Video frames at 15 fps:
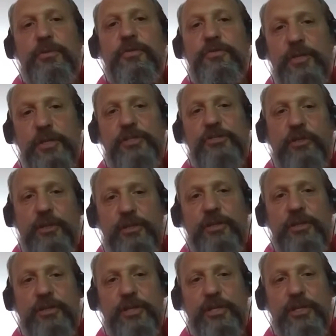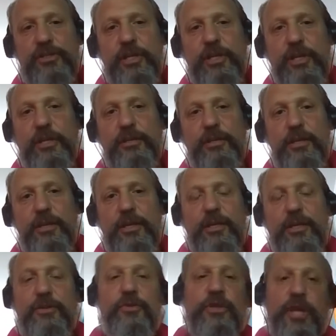who've done strength and conditioning
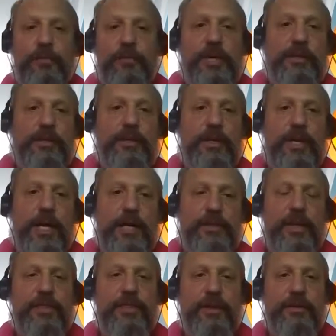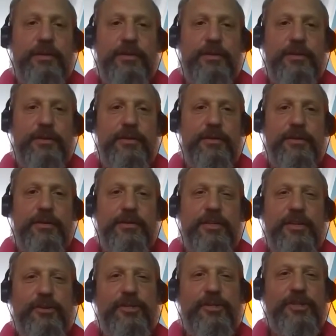who come in and they think they
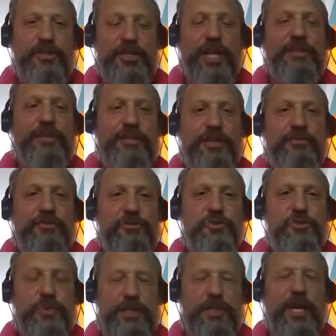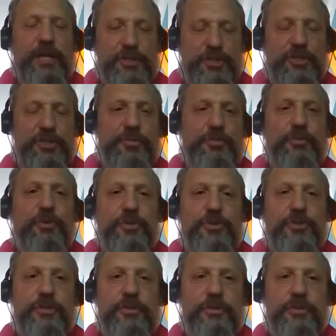don't understand the difference between dance and sport.